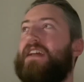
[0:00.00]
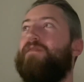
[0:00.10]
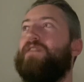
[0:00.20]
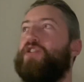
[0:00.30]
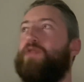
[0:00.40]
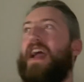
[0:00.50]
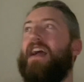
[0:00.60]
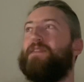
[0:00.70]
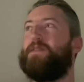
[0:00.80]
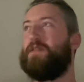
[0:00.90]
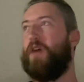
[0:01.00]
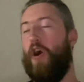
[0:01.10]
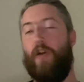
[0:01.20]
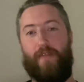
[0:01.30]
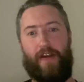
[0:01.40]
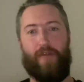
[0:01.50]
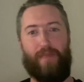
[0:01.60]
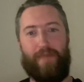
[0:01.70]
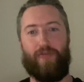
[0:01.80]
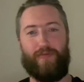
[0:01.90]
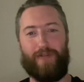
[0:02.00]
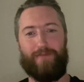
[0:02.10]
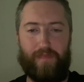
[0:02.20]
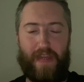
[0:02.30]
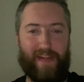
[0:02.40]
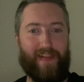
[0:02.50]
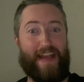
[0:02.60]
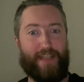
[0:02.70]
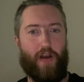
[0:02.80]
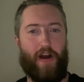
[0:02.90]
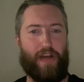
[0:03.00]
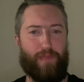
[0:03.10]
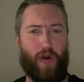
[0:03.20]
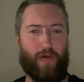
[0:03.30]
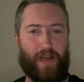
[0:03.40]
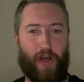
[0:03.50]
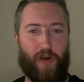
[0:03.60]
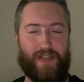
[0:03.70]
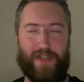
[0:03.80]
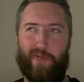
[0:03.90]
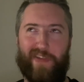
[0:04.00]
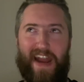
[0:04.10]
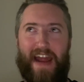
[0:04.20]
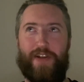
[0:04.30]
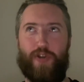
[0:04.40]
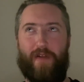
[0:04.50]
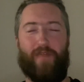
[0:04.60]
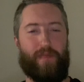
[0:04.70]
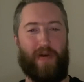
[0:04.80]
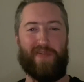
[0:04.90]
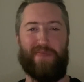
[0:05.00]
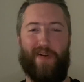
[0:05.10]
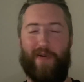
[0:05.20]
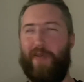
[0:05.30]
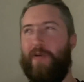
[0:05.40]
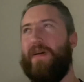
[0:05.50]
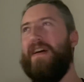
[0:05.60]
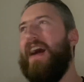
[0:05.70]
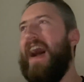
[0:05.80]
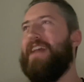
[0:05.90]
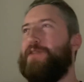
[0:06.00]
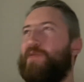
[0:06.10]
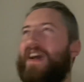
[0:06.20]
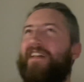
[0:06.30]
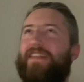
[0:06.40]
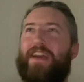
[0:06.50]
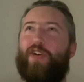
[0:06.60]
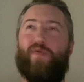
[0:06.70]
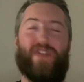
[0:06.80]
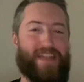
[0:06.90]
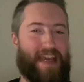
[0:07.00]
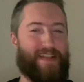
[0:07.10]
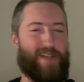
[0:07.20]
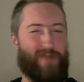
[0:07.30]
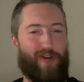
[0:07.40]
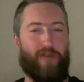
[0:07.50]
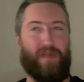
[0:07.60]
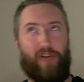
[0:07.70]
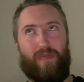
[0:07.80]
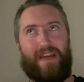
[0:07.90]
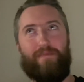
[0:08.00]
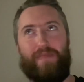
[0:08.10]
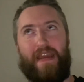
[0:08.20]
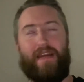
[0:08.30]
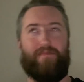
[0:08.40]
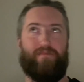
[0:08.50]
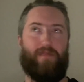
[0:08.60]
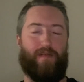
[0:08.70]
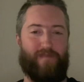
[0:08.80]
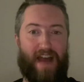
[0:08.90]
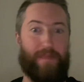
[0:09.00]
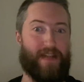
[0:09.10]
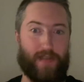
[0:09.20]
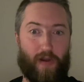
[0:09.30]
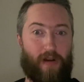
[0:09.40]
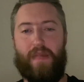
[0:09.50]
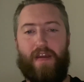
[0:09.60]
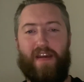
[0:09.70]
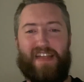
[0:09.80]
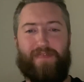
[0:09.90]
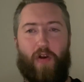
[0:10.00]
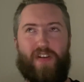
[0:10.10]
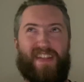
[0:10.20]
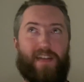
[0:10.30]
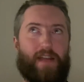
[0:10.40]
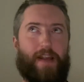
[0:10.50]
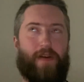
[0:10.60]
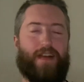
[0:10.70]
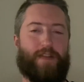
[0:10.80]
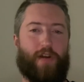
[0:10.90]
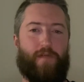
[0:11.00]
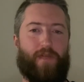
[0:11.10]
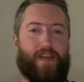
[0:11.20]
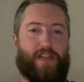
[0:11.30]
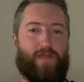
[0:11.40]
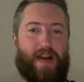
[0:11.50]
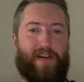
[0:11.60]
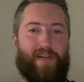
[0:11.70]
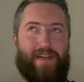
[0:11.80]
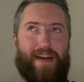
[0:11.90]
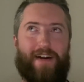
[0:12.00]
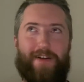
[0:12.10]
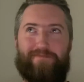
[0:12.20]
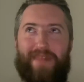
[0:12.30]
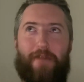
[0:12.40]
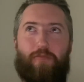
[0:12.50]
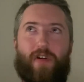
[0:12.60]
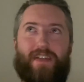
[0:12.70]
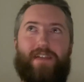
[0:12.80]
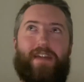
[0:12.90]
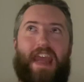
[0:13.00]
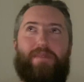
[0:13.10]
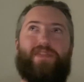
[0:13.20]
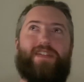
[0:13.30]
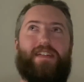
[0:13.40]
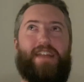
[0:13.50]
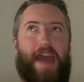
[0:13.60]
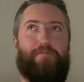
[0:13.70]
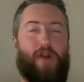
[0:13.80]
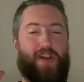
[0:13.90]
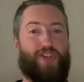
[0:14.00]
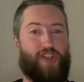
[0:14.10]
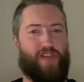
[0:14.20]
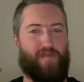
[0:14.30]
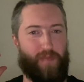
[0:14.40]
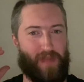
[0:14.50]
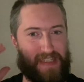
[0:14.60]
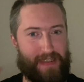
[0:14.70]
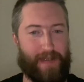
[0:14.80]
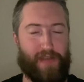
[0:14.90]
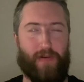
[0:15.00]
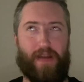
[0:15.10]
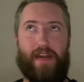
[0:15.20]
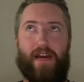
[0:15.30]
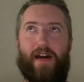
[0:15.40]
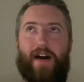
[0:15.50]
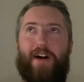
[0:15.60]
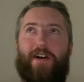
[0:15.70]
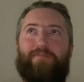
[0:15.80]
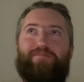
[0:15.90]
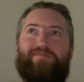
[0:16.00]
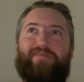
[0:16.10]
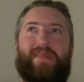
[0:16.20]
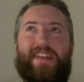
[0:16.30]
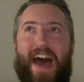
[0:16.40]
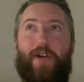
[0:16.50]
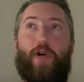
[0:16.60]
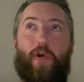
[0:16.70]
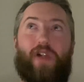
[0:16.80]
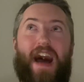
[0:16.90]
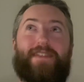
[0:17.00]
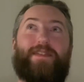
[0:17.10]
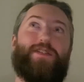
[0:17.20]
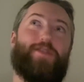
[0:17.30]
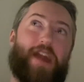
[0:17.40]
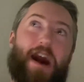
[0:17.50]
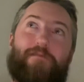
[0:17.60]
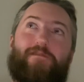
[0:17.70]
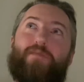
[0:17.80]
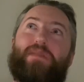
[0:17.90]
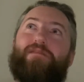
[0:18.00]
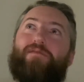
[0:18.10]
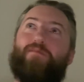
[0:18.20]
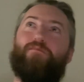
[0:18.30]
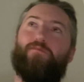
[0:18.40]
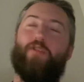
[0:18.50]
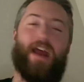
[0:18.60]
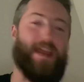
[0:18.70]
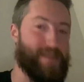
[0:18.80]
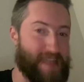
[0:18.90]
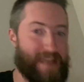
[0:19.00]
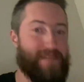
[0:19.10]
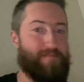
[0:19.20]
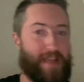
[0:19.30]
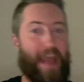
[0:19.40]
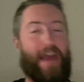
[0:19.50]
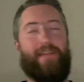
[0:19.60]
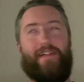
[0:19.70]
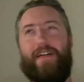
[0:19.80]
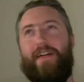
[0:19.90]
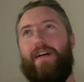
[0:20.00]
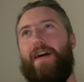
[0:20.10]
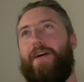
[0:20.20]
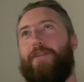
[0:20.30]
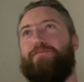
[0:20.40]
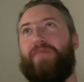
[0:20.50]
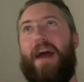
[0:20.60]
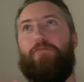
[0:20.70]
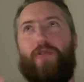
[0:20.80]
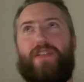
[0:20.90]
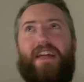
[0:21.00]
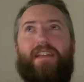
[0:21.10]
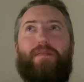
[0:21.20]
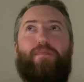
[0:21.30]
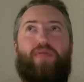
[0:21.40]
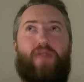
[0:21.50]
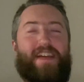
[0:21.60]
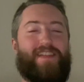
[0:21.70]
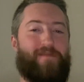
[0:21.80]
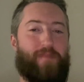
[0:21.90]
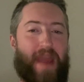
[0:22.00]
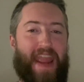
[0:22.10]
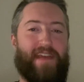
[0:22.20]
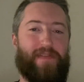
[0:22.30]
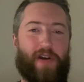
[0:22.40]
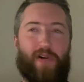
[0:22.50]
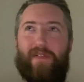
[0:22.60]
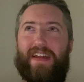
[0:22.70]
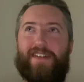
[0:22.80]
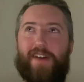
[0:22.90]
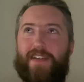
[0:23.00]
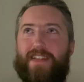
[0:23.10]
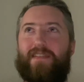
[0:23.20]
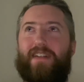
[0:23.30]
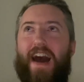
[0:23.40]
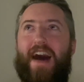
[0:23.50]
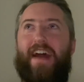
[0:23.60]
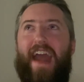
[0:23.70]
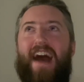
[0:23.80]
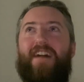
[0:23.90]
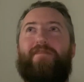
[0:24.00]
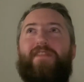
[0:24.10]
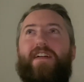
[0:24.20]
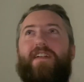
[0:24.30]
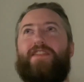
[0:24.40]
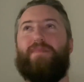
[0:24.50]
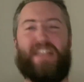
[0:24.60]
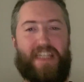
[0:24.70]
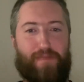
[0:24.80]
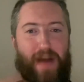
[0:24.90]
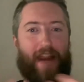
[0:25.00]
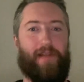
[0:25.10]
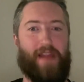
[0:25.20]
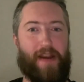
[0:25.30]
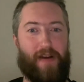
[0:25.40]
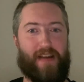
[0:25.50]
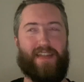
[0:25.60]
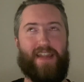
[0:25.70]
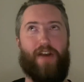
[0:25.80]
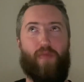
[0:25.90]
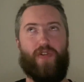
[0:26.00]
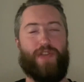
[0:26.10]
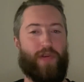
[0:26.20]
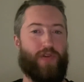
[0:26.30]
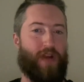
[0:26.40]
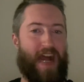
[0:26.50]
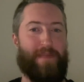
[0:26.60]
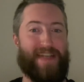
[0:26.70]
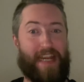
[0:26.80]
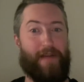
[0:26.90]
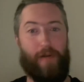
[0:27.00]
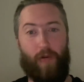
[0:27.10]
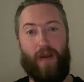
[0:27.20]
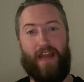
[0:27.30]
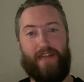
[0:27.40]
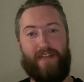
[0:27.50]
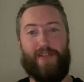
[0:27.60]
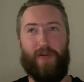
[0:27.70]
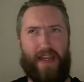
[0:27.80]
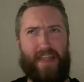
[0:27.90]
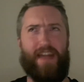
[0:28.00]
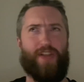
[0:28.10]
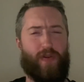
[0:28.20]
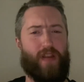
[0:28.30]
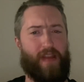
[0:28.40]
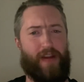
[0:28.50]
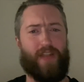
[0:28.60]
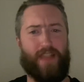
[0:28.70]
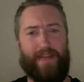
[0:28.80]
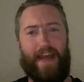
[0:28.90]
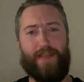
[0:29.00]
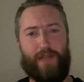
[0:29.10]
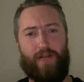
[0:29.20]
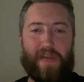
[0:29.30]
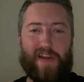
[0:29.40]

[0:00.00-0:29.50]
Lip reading: of the tracks are very memorable. The last song on here, Broken Curse, is one that I enjoy for the most part, although I do kind of think it overstays its welcome a little bit, being 5 minutes long. As far as the lyrics go for this record, I wasn't able to get much just from listening to it. Not a whole lot stood out from me from what I did get. I will say The Price of Pain, though, does kind of have some inspired lyrics that are more social commentary oriented, so I did enjoy the lyrics on that song.